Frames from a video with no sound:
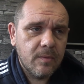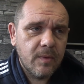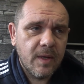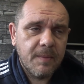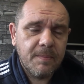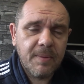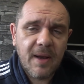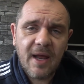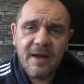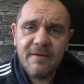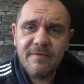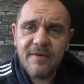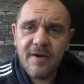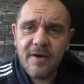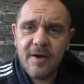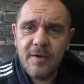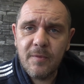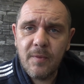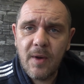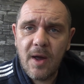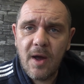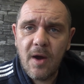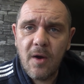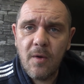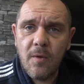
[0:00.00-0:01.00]
We played
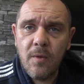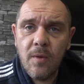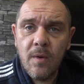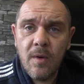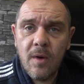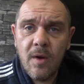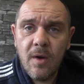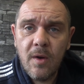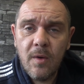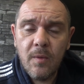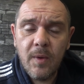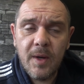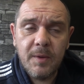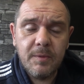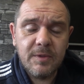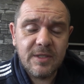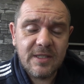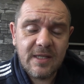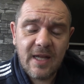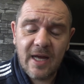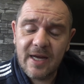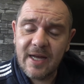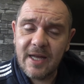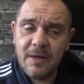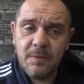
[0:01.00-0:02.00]
very well. We
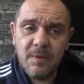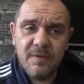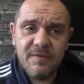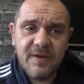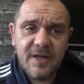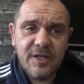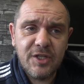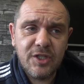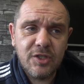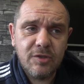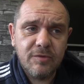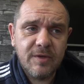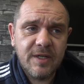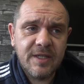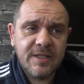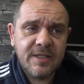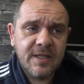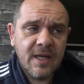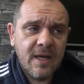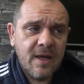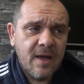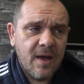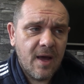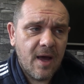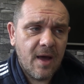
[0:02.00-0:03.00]
was lucky with
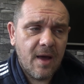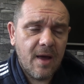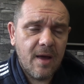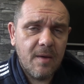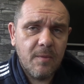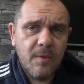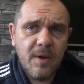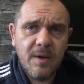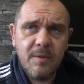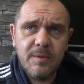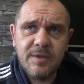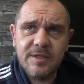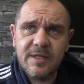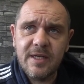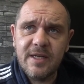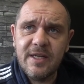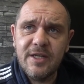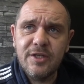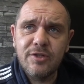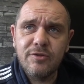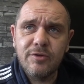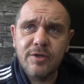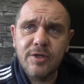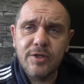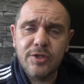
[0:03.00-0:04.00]
injuries. We was an
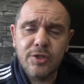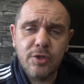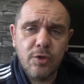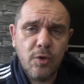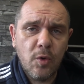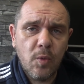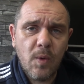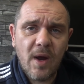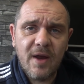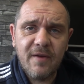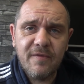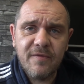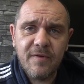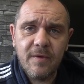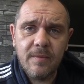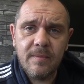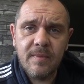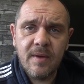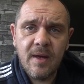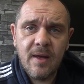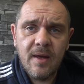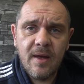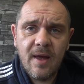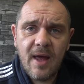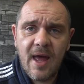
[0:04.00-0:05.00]
injury or two away
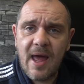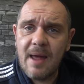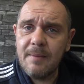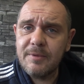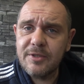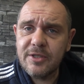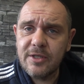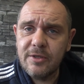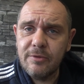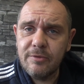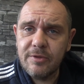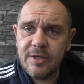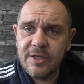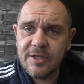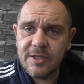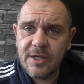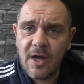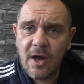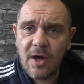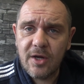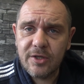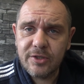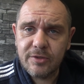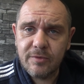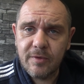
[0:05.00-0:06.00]
from absolute
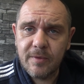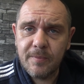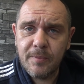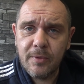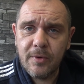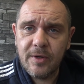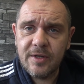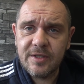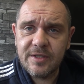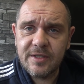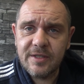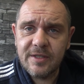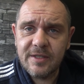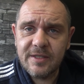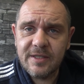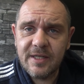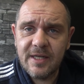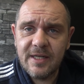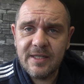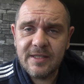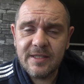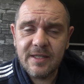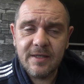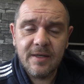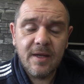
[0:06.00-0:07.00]
disaster at points in the
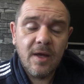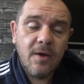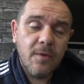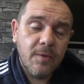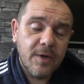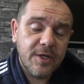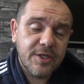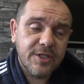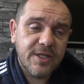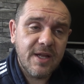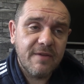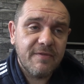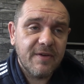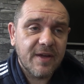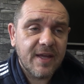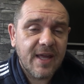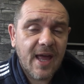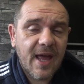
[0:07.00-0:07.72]
season, which never